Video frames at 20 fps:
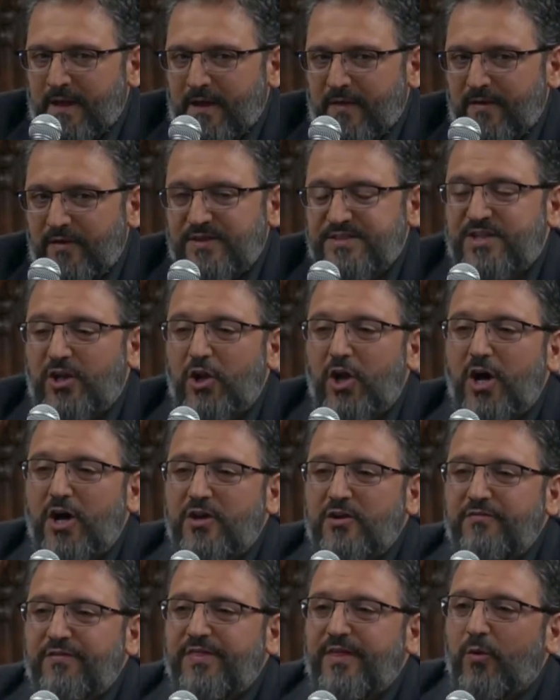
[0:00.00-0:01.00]
There is a
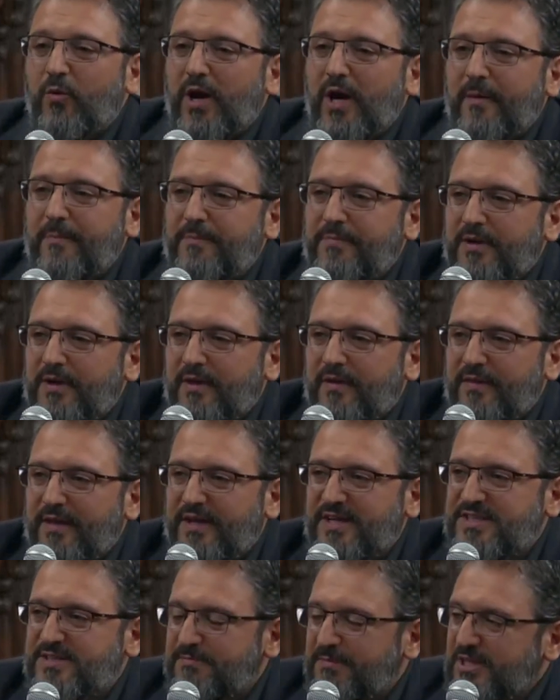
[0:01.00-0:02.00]
lot of thawab
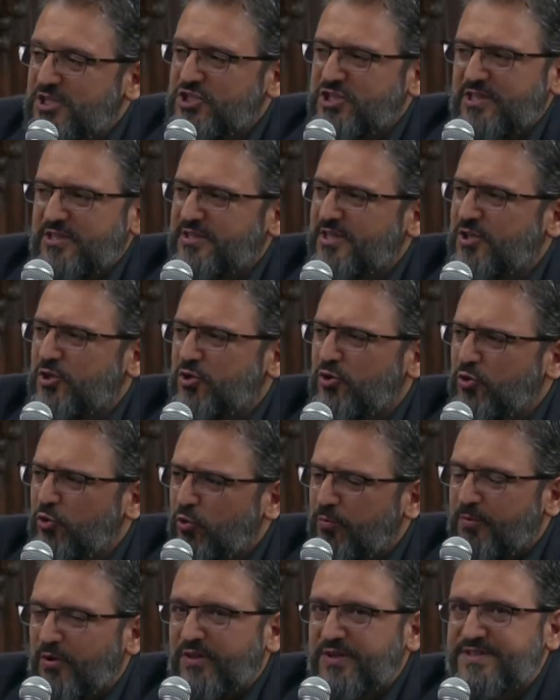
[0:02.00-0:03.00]
that is mentioned in
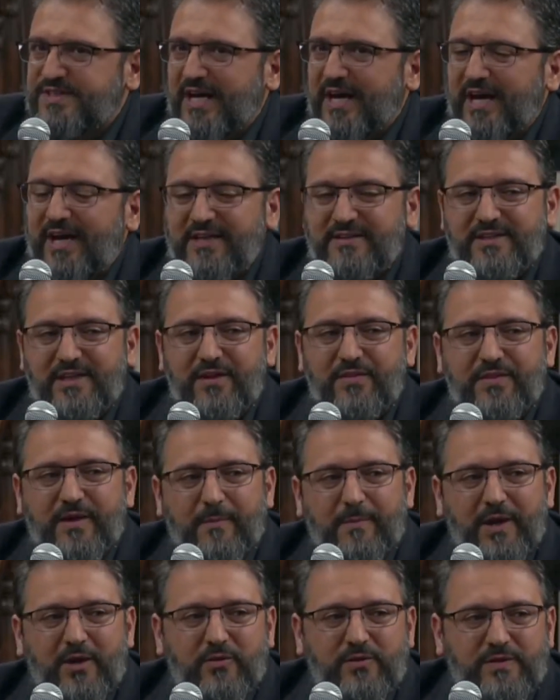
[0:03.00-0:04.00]
numerous ahadith
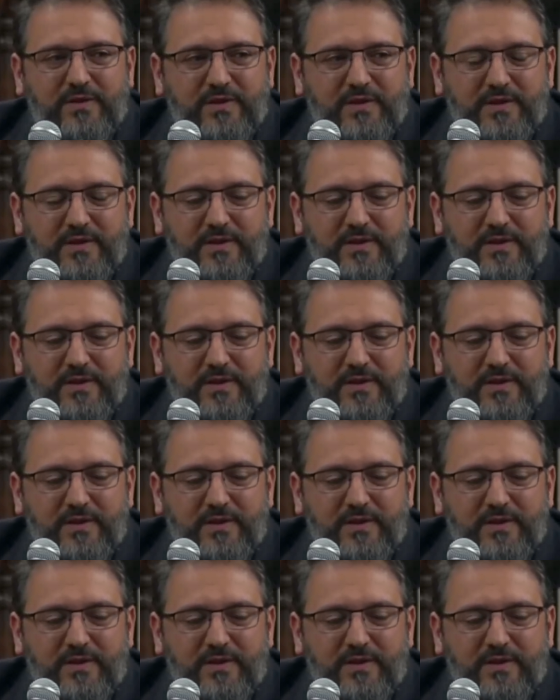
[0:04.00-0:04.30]
about